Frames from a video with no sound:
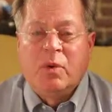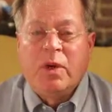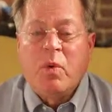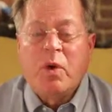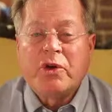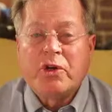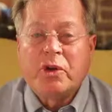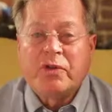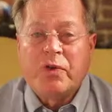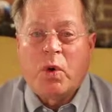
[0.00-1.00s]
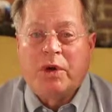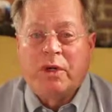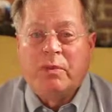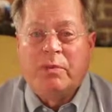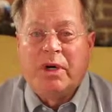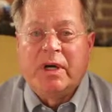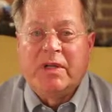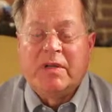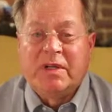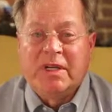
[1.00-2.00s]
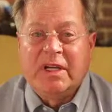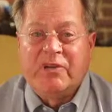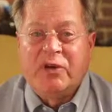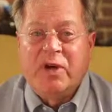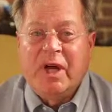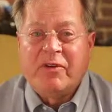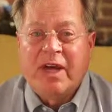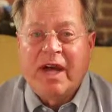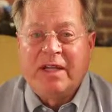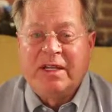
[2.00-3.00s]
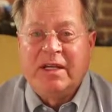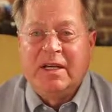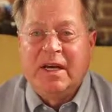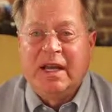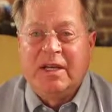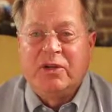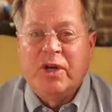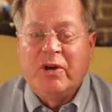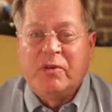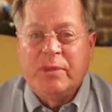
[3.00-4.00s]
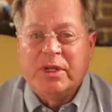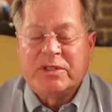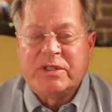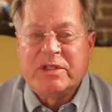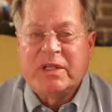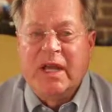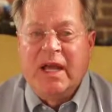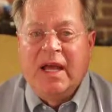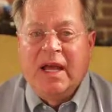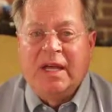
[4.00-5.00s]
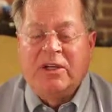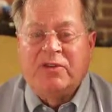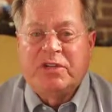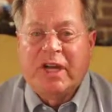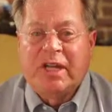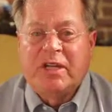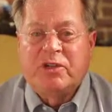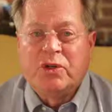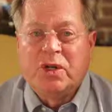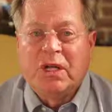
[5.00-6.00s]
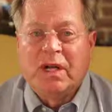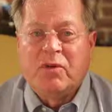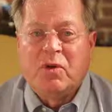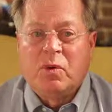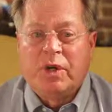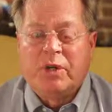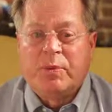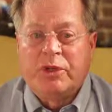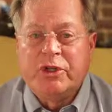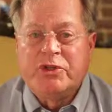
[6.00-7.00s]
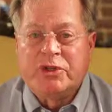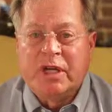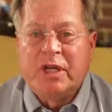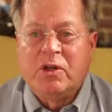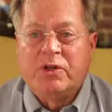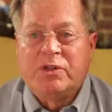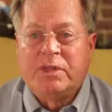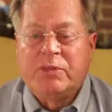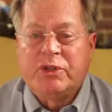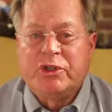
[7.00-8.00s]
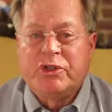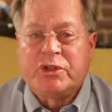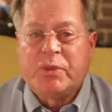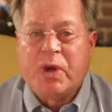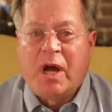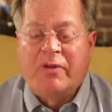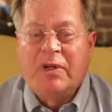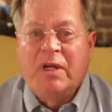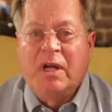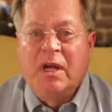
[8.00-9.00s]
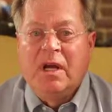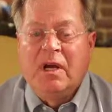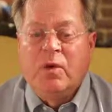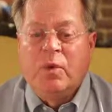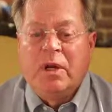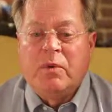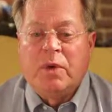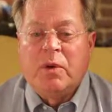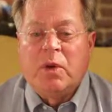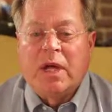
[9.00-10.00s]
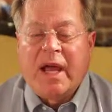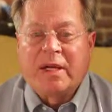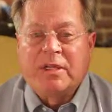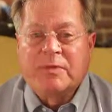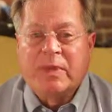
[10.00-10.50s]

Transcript: We won't do it for you, but if you have an idea and you have a business and you've taken it to a level where you produce sales and produced a profit, we will act as